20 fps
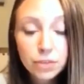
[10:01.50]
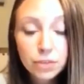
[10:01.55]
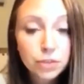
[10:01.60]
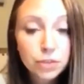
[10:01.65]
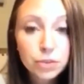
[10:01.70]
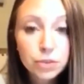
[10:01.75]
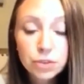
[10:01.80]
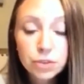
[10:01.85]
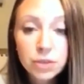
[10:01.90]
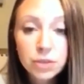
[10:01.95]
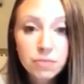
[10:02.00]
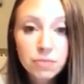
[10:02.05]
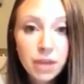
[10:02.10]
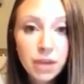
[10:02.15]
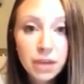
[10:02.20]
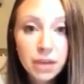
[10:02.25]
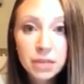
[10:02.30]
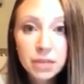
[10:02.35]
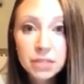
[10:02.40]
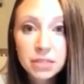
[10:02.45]
as you give
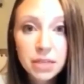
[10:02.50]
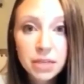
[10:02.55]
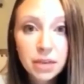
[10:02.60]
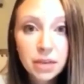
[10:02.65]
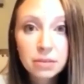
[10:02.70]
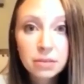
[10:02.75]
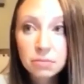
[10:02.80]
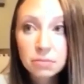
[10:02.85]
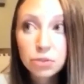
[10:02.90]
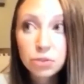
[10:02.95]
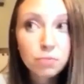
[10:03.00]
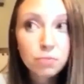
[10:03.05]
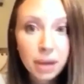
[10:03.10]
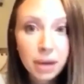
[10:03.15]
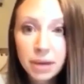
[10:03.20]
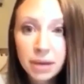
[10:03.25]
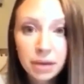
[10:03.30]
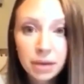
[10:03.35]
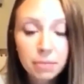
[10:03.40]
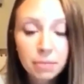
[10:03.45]
that consent, you
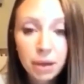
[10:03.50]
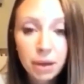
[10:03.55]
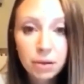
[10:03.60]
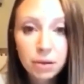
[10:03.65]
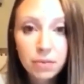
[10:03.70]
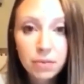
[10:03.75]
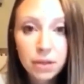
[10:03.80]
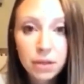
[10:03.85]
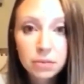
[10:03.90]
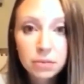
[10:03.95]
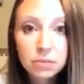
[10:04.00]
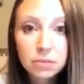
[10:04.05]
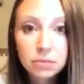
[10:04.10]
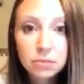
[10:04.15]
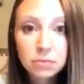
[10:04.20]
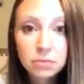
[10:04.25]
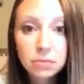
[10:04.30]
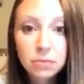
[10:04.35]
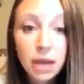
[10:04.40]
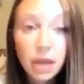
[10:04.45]
might not come out of it.
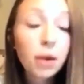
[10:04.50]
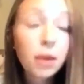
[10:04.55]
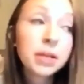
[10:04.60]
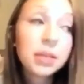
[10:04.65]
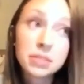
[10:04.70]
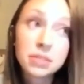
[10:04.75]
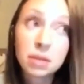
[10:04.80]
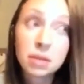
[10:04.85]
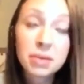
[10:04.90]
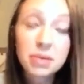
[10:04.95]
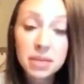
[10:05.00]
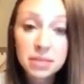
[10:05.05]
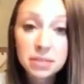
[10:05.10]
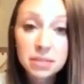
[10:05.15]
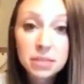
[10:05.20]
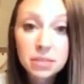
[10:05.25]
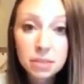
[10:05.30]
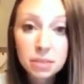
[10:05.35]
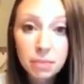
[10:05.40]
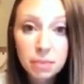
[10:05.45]
Now, in some
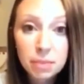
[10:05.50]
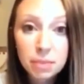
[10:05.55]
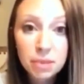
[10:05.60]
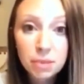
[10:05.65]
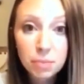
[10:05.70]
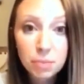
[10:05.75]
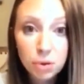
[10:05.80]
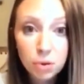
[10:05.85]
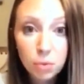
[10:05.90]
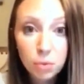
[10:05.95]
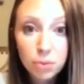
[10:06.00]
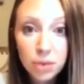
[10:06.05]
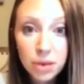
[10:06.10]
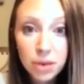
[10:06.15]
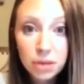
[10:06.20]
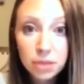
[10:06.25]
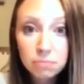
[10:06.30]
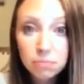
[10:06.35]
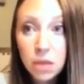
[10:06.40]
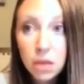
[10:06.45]
cases, it might be
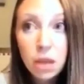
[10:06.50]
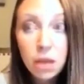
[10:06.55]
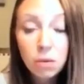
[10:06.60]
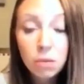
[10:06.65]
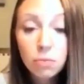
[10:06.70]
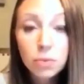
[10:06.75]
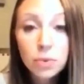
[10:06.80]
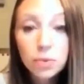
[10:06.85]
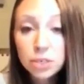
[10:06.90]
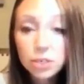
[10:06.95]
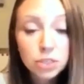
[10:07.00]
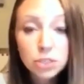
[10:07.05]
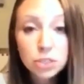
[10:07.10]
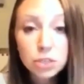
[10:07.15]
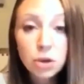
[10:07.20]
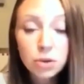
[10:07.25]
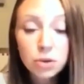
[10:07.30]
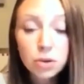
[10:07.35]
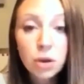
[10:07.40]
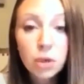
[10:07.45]
appropriate. We just
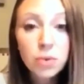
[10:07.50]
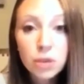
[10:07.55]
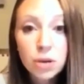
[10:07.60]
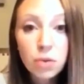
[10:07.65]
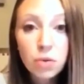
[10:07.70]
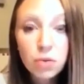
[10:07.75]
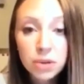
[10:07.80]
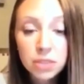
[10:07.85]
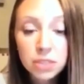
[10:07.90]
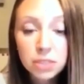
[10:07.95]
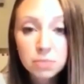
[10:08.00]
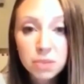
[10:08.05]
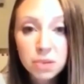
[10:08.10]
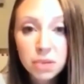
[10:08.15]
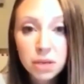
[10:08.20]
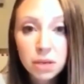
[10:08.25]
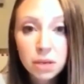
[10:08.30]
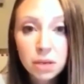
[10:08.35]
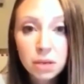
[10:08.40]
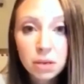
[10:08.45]
don't know. We know that it's
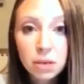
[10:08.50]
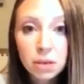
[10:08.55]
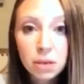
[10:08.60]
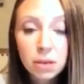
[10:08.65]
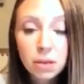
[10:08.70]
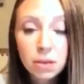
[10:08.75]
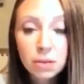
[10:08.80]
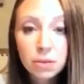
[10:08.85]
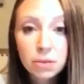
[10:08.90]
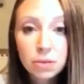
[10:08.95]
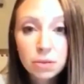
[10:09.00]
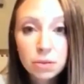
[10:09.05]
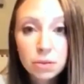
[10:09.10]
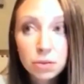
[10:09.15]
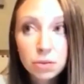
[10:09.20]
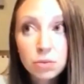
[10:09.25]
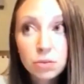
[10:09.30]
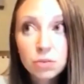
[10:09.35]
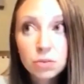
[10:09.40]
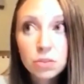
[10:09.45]
being
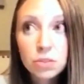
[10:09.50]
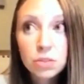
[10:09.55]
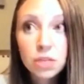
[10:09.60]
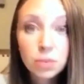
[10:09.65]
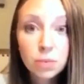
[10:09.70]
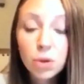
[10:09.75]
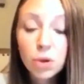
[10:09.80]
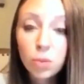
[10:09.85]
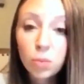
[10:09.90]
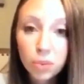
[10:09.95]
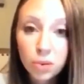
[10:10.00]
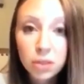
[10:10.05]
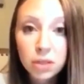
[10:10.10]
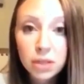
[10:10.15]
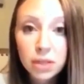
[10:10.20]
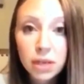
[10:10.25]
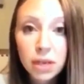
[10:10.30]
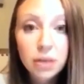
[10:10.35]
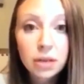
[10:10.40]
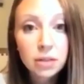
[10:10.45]
used
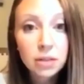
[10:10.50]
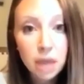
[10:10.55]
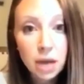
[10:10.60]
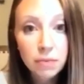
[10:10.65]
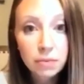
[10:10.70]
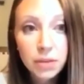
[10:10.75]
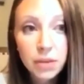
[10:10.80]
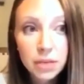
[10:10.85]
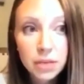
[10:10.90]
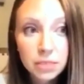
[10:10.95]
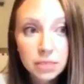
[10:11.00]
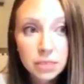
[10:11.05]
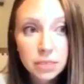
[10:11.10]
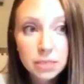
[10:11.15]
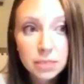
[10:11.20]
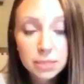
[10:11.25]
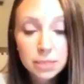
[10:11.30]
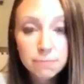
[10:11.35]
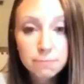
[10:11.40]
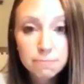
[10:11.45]
inappropriately in a lot of
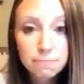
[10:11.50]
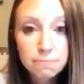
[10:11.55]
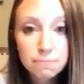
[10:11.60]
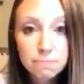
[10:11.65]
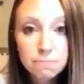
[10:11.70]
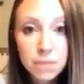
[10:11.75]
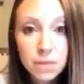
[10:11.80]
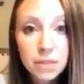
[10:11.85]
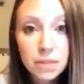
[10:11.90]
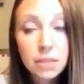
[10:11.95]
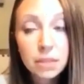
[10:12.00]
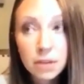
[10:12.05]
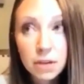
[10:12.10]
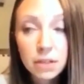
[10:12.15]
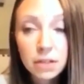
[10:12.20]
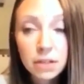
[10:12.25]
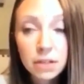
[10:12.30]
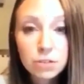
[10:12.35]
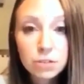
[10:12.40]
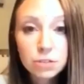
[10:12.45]
cases, and that the
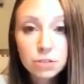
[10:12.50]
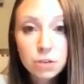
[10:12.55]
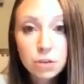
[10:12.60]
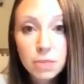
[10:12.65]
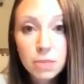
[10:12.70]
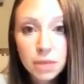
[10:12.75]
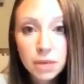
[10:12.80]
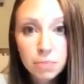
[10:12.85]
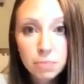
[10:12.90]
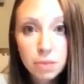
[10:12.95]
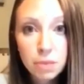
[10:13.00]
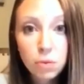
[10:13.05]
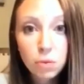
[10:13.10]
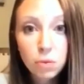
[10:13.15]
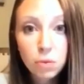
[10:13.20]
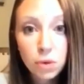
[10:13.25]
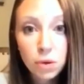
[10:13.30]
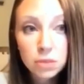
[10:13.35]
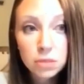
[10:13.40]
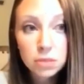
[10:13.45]
ventilators are making
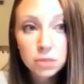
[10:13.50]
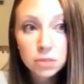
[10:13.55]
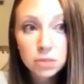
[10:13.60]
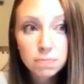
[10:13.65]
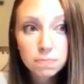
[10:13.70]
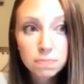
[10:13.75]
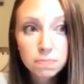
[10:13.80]
people worse.